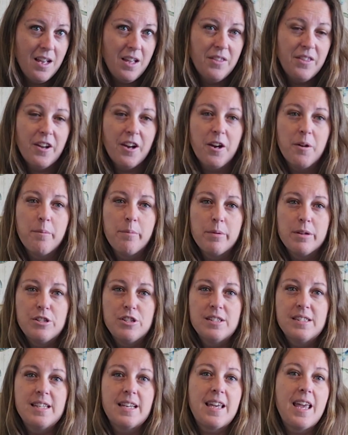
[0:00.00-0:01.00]
There are
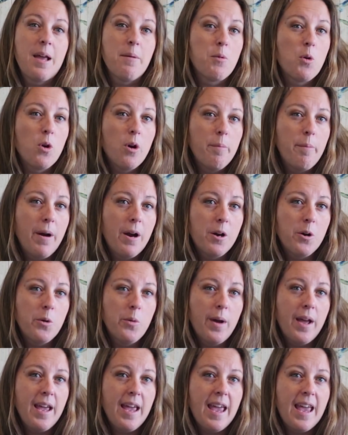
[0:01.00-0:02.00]
bridges at Cape Coral
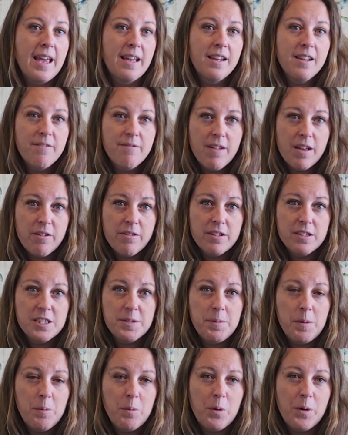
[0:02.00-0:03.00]
Parkway and at
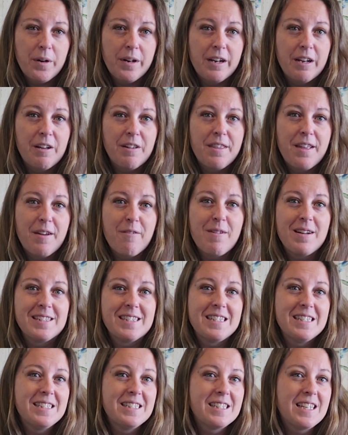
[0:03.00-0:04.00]
Veterans Memorial that
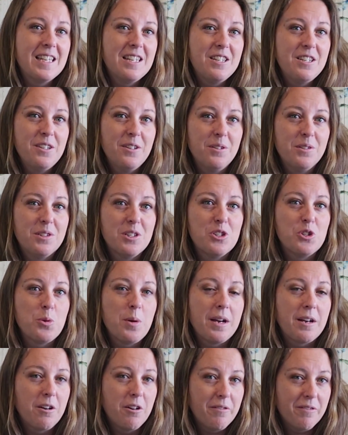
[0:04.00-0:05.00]
residents can use to
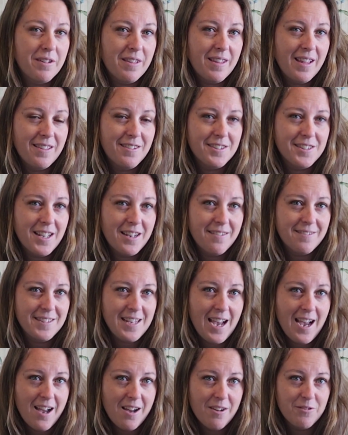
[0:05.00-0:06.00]
trek over to the other side of
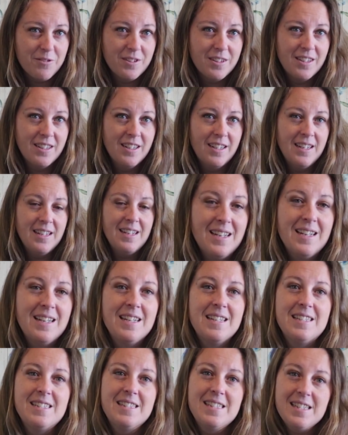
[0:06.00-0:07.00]
town.
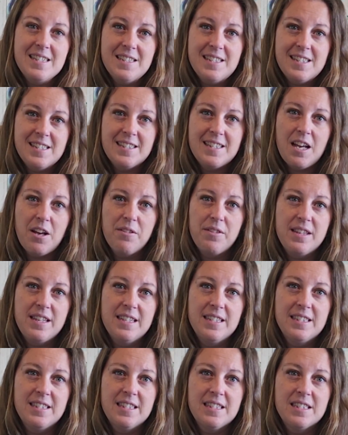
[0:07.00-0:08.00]
Since the
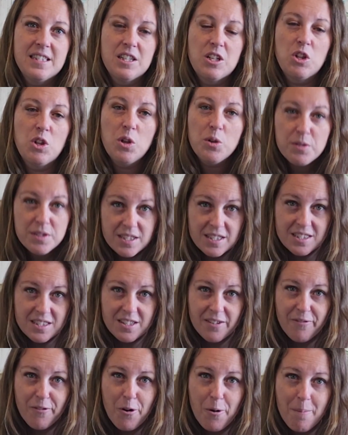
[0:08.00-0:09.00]
southeast is the closest
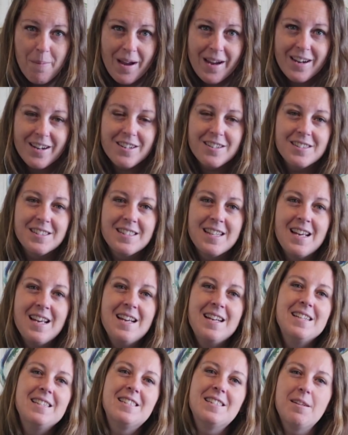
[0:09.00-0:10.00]
to Fort Myers,
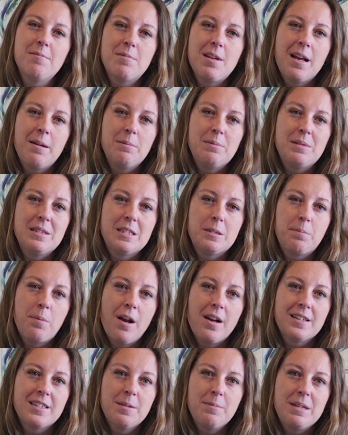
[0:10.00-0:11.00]
sometimes this
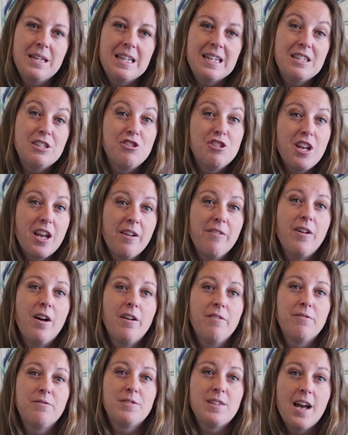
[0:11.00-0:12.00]
proximity can shave
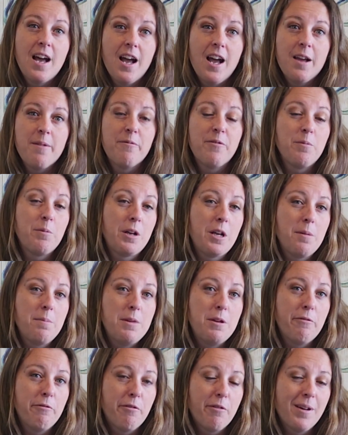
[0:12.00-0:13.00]
off time from a
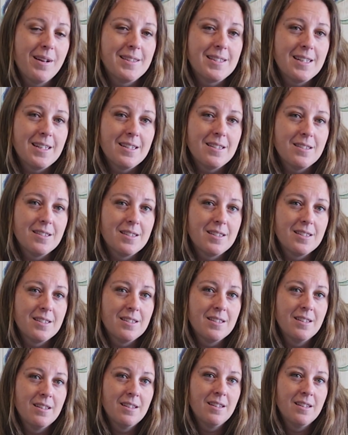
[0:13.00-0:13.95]
commute for residents.